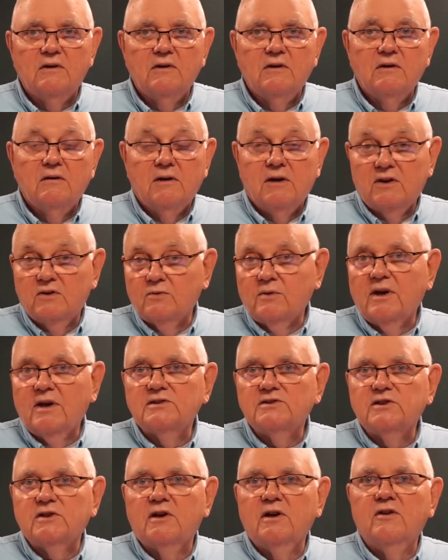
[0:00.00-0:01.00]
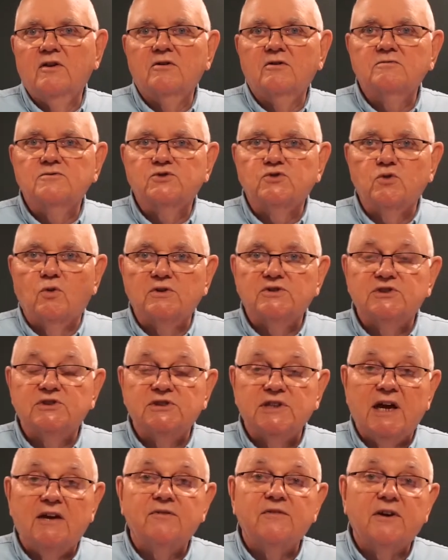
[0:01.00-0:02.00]
as well as there are other sources
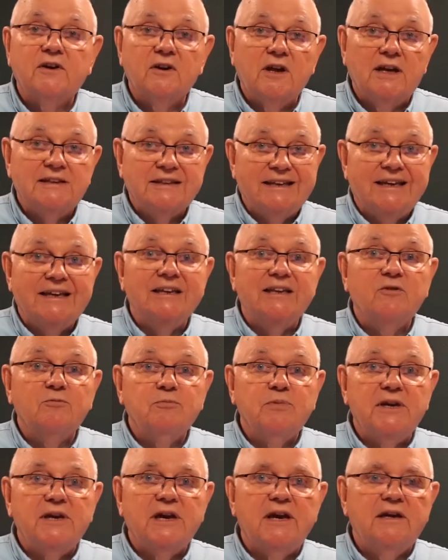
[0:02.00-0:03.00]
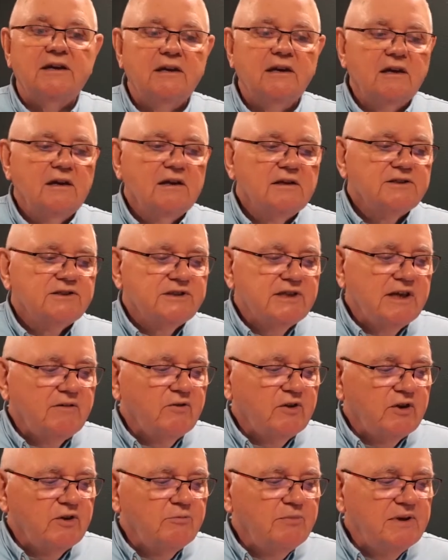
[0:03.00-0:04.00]
out there like the NFPA
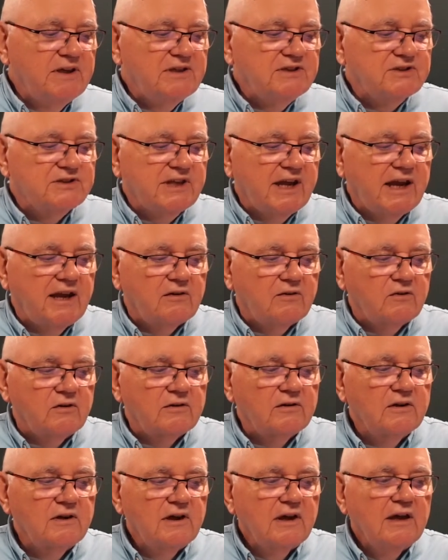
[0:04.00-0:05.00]
70B standard.